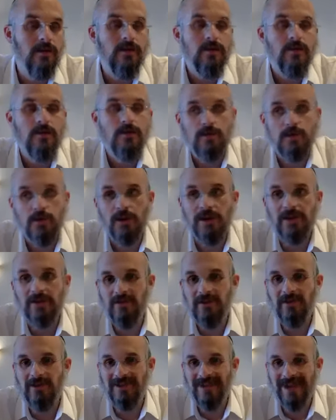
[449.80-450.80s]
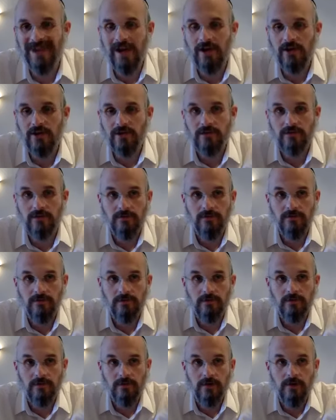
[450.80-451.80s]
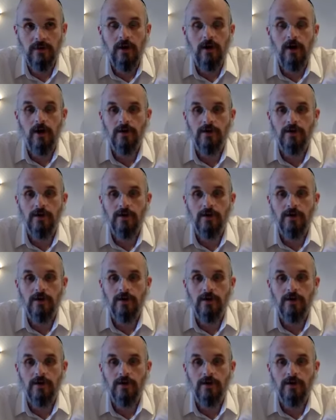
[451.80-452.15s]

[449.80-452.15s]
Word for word: your thought, speech, and action are